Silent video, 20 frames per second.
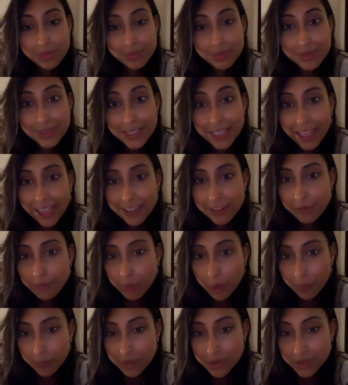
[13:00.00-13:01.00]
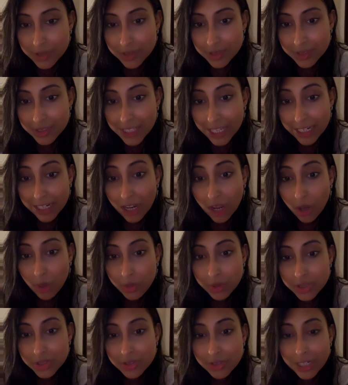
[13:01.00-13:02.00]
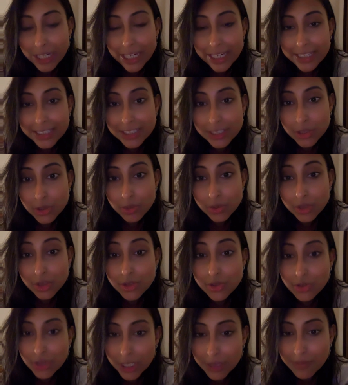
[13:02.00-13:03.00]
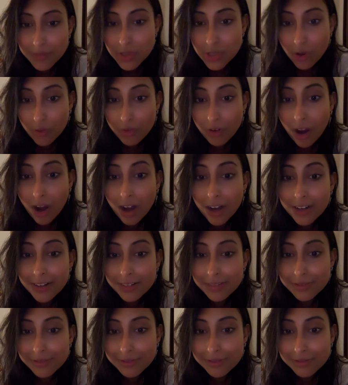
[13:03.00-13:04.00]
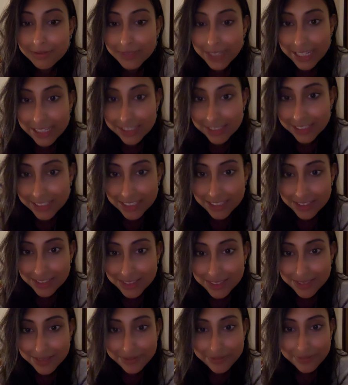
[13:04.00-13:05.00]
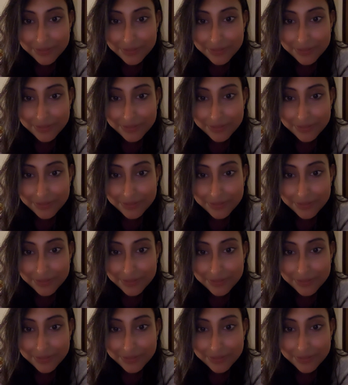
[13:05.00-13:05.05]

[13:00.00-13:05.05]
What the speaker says: life purposes and how it's related to the dreams of our elderlies.